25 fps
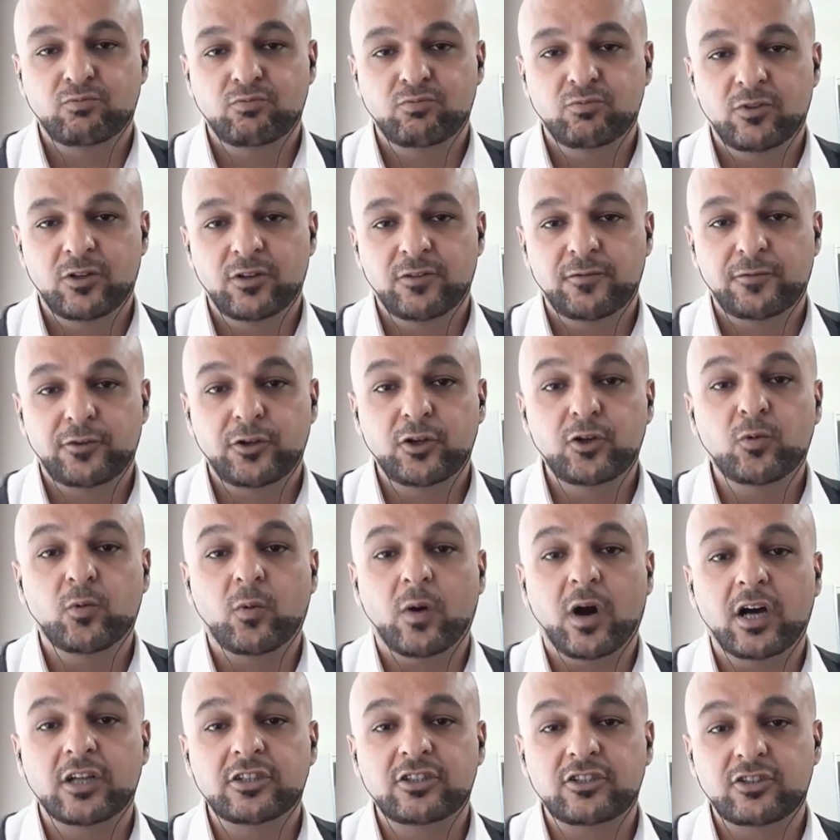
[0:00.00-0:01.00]
If you
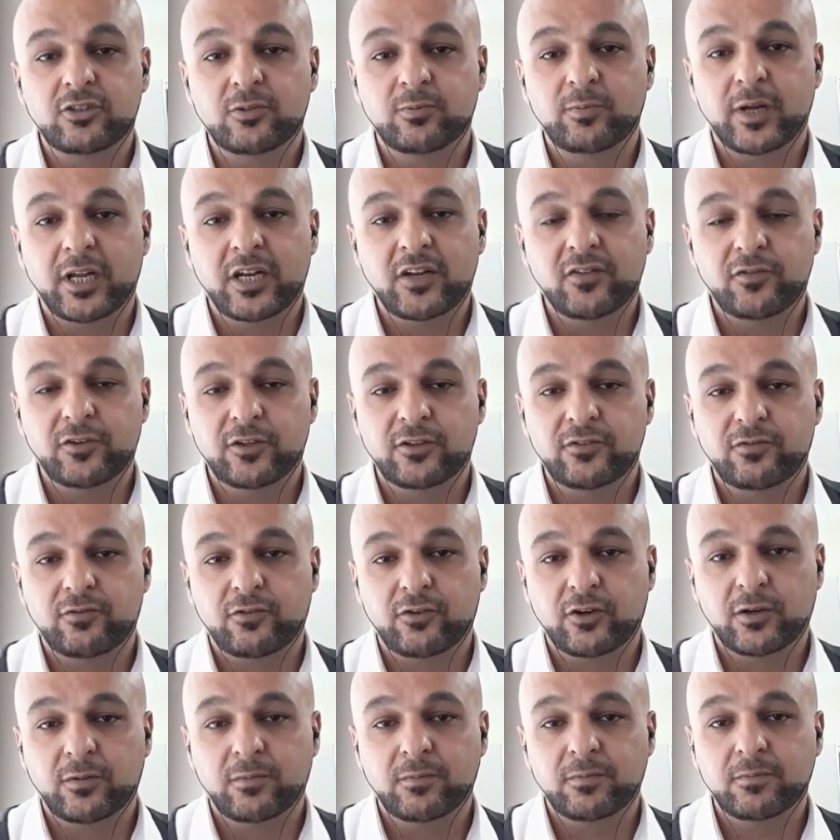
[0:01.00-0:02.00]
want to benefit
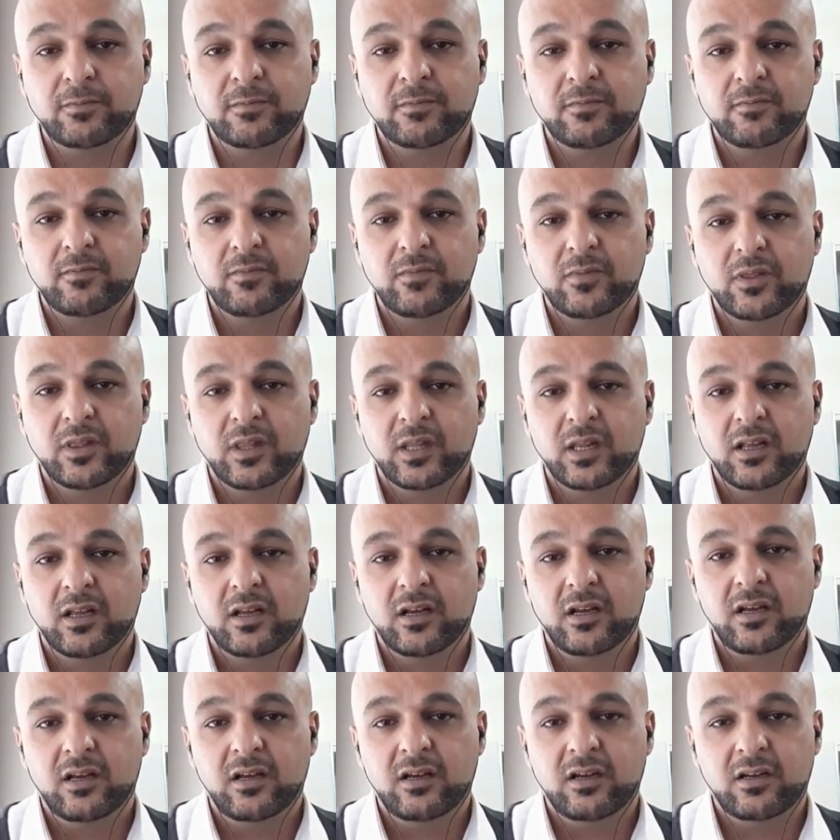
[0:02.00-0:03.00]
from
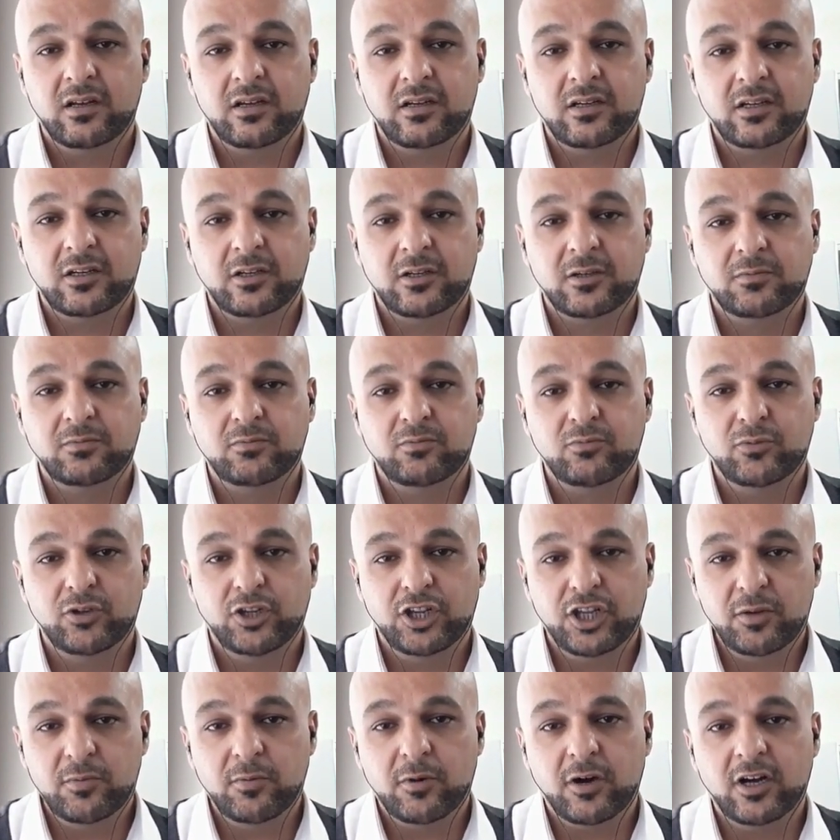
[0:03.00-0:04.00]

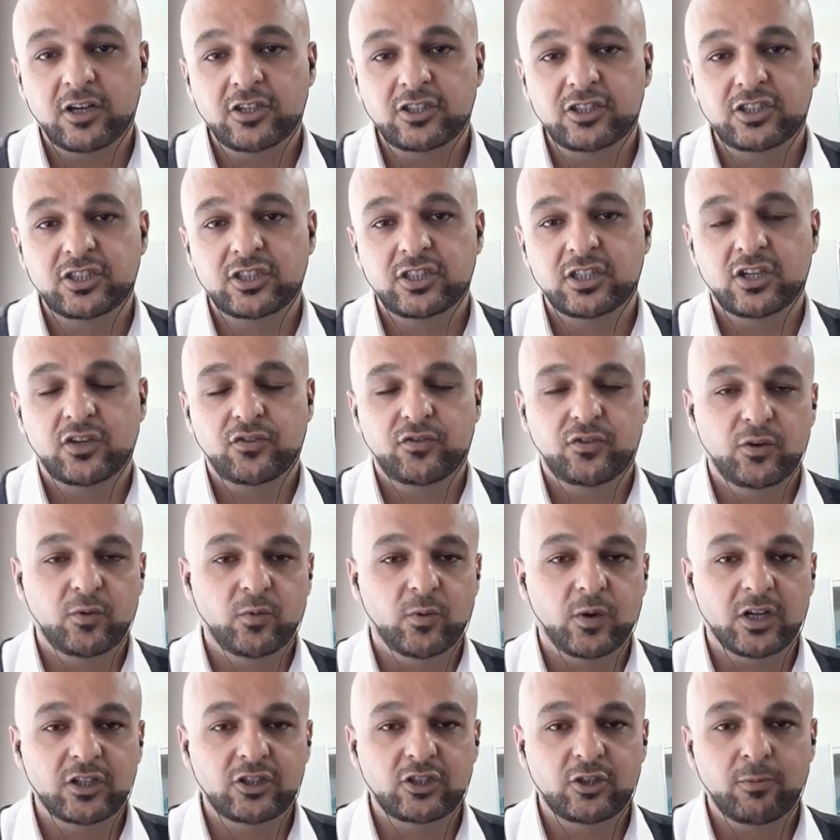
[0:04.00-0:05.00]
NEBOSH, if you
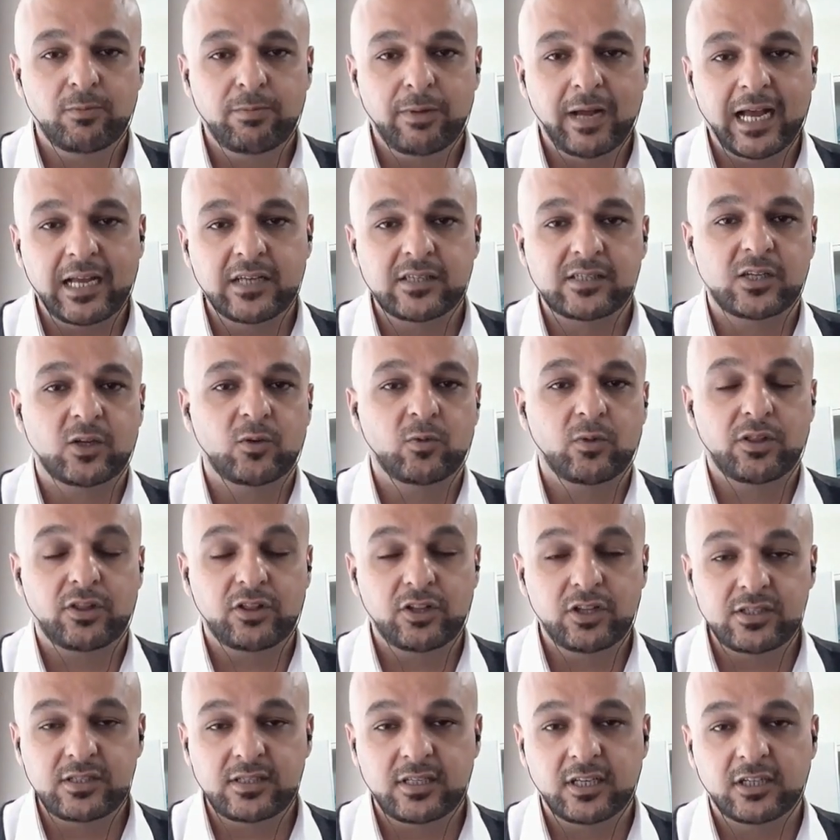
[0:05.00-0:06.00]
want to pass it with
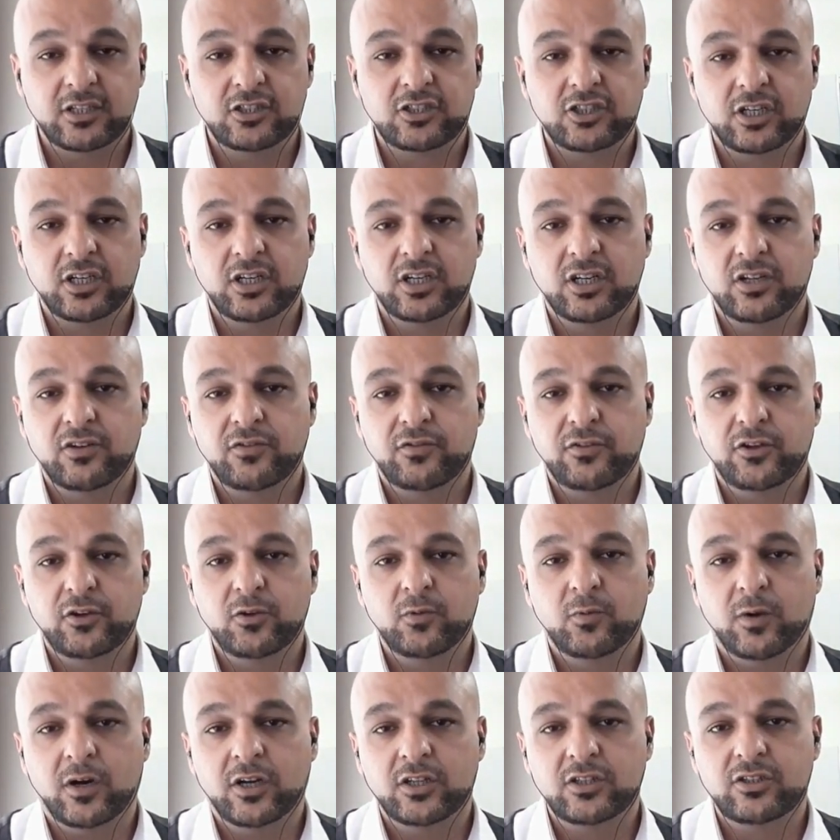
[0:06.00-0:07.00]
distinction, if you
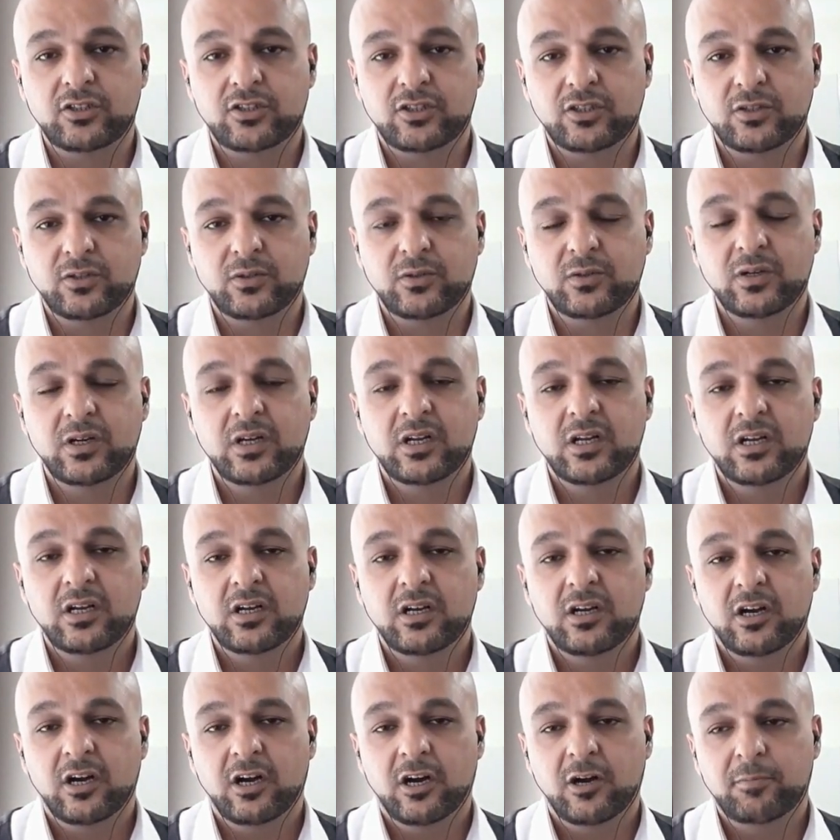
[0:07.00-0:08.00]
want to
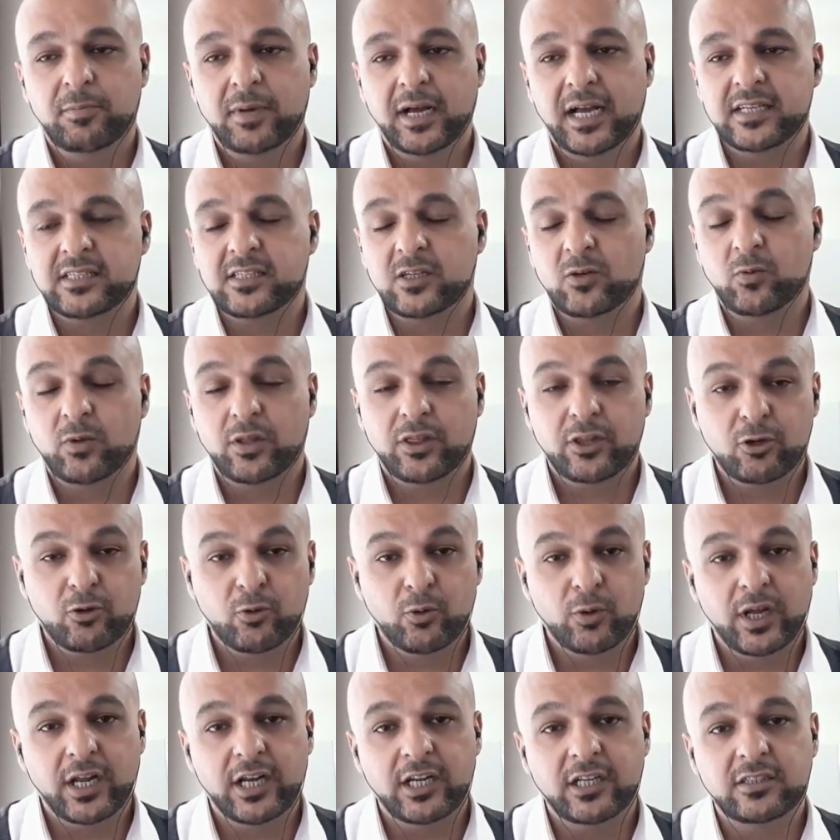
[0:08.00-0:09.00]
pass it with
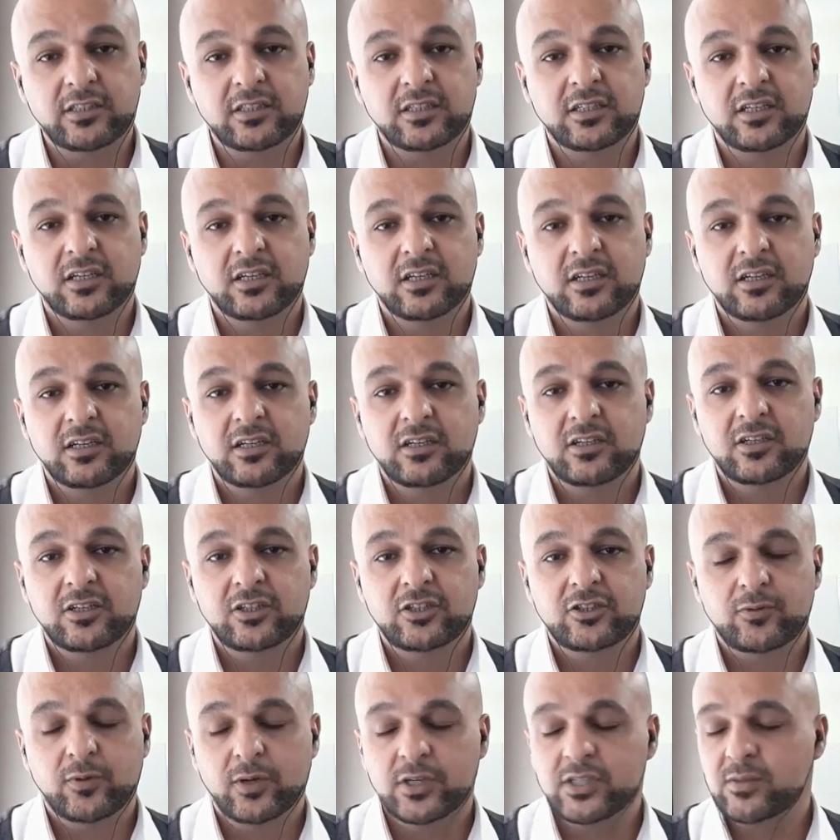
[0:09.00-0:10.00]
credit,
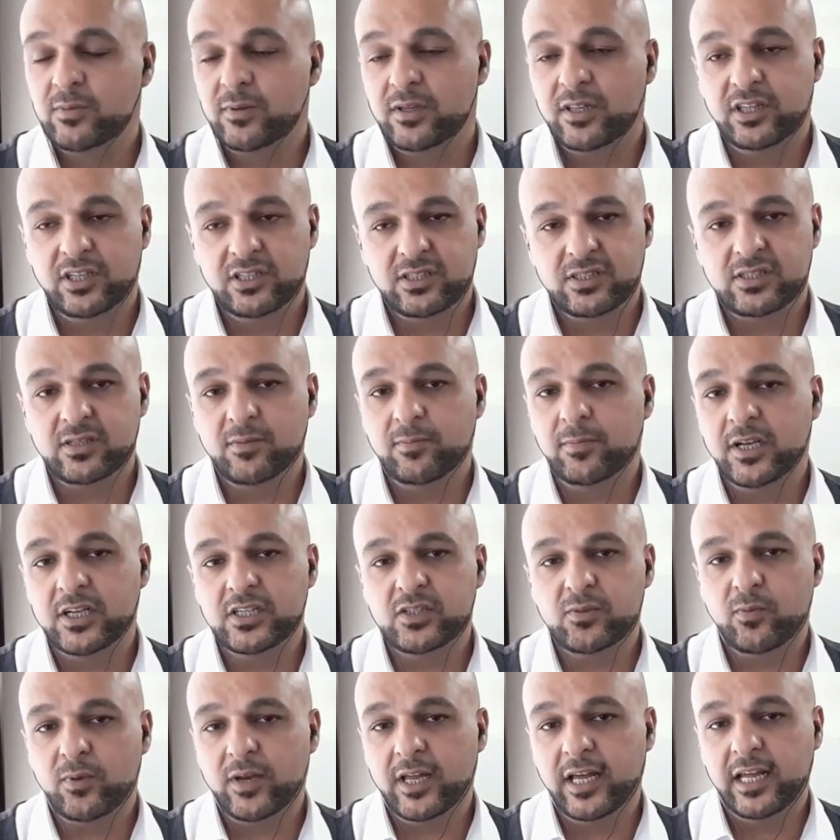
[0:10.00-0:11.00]
trust me, this is the
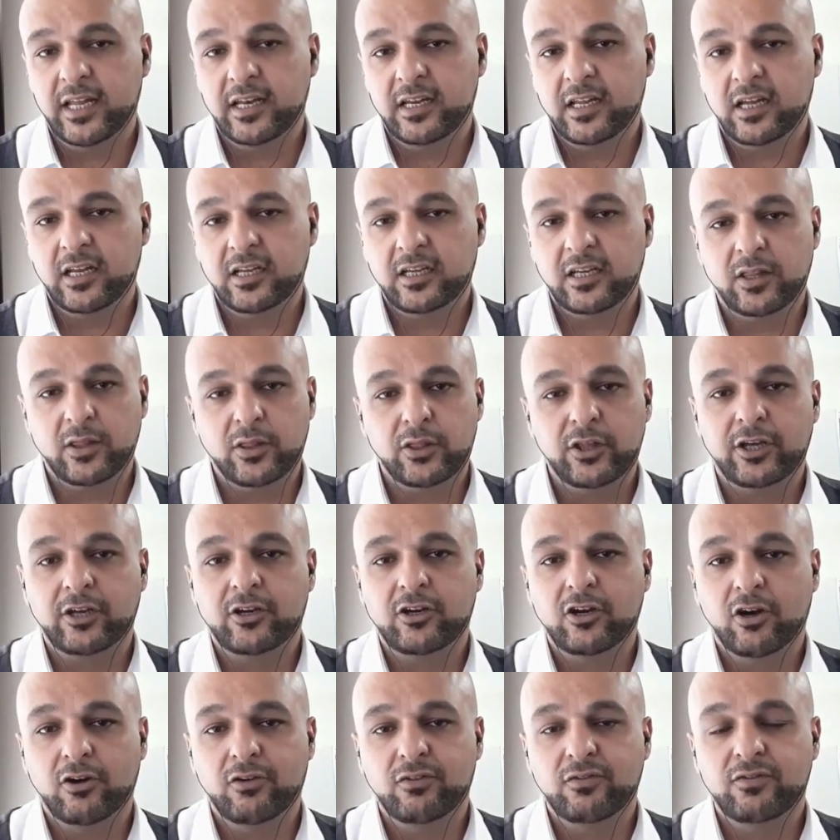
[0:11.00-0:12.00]
best plan I can think
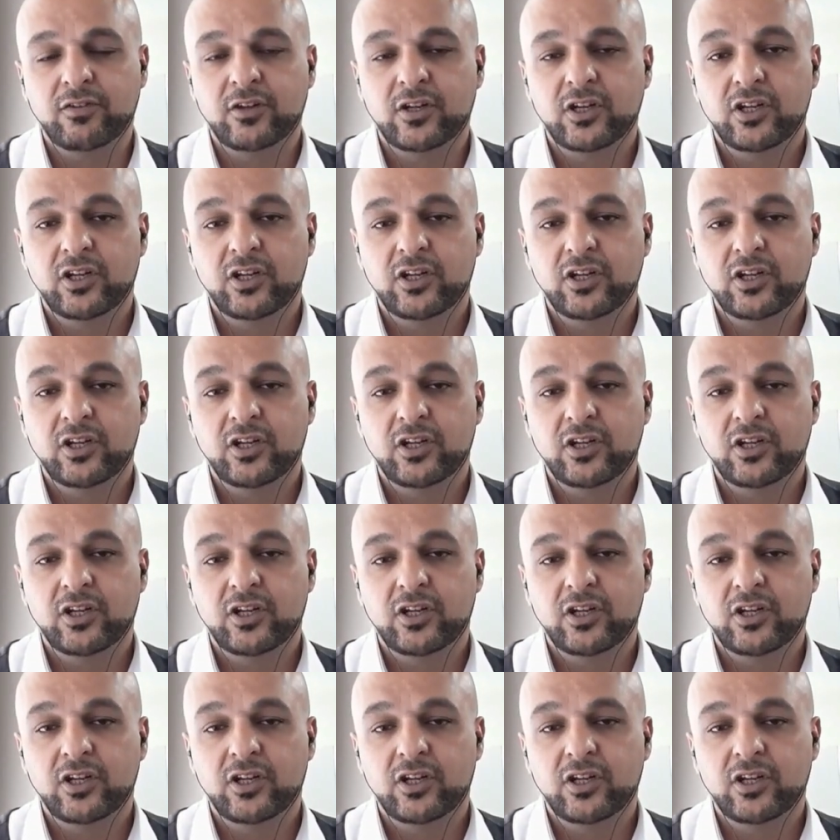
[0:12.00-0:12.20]
of.